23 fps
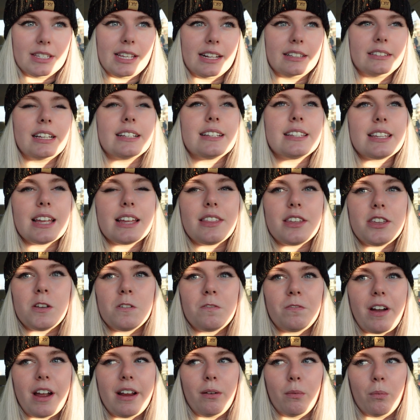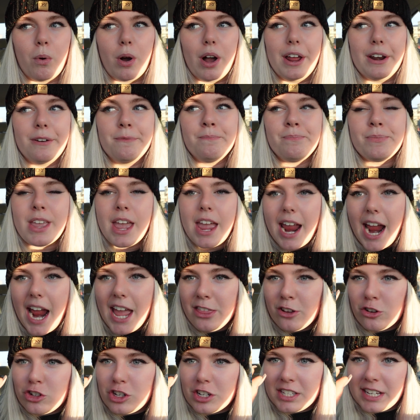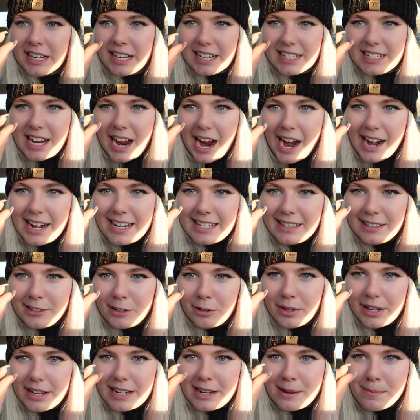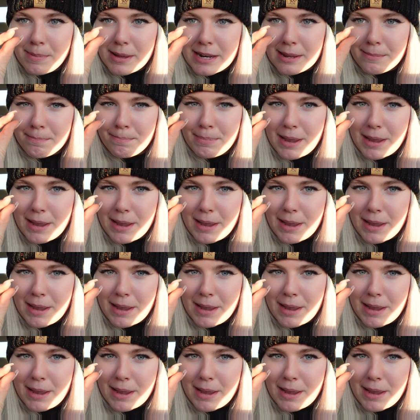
Like let's say that you find one and there's just like a tiny little itty bitty